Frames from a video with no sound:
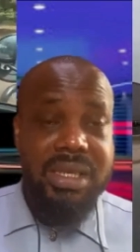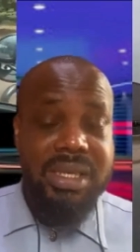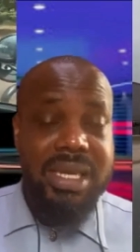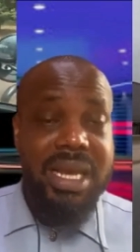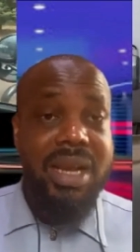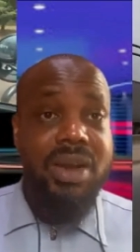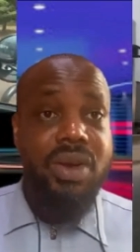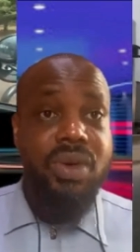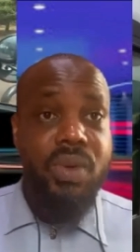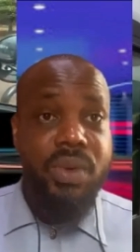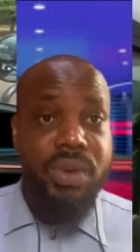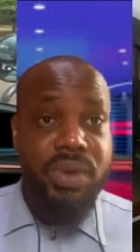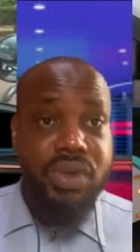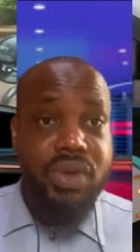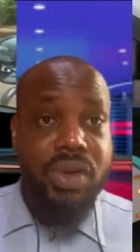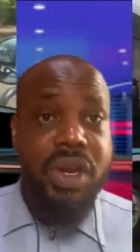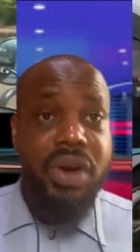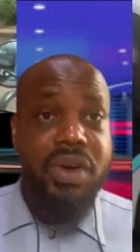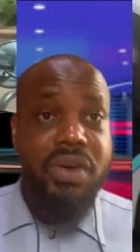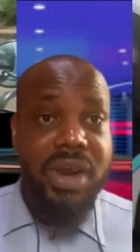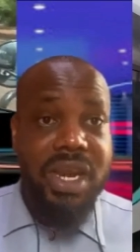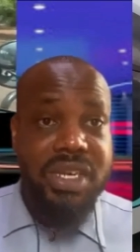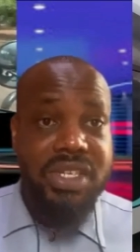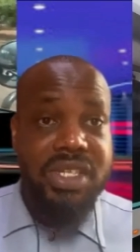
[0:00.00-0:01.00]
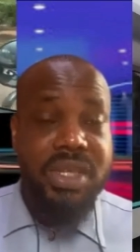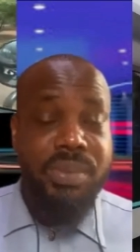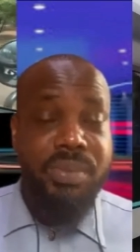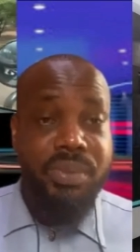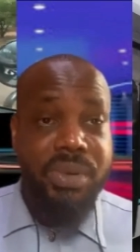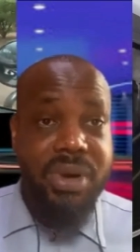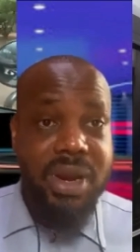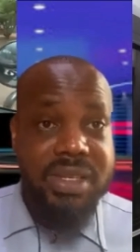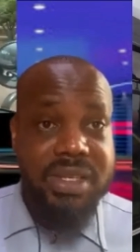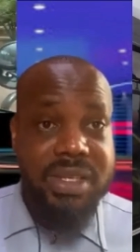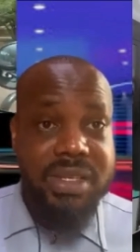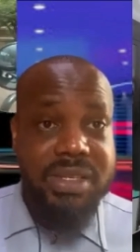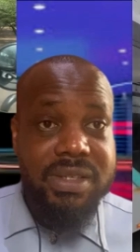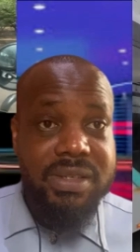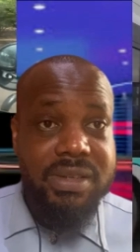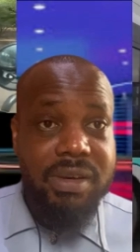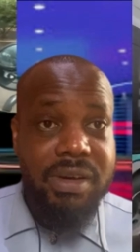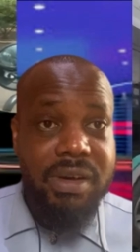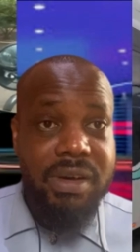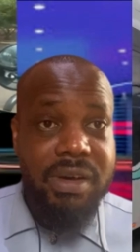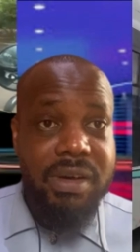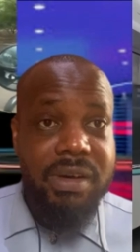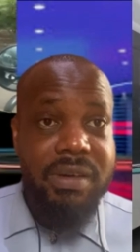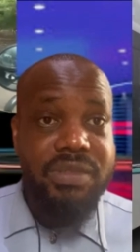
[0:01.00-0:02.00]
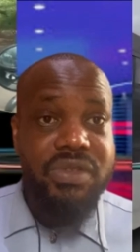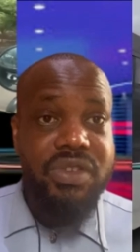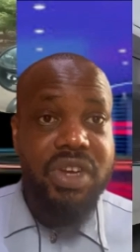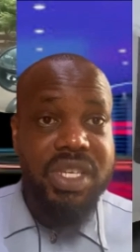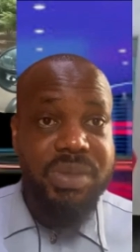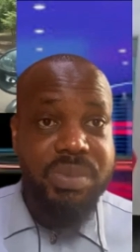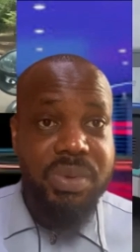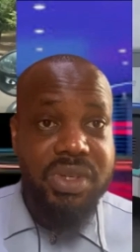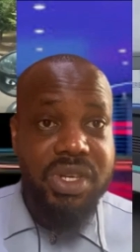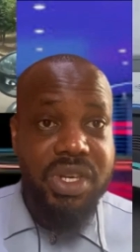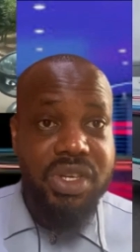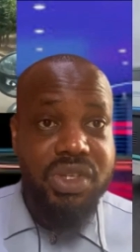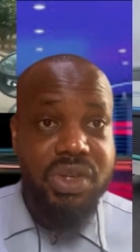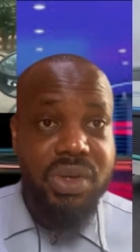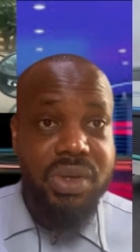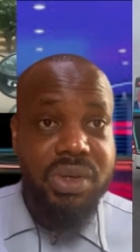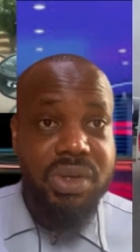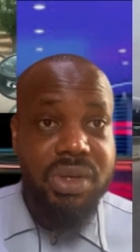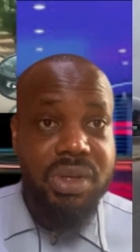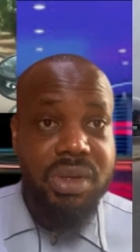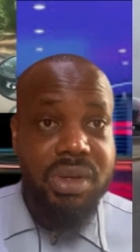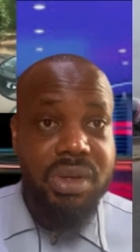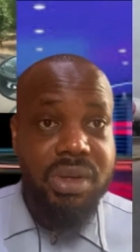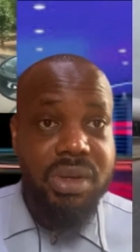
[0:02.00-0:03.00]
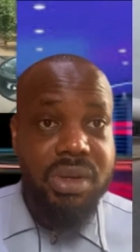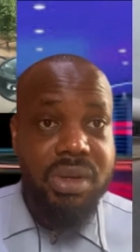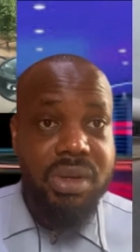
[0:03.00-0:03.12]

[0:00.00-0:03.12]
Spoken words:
They are going to crash the prices of transportation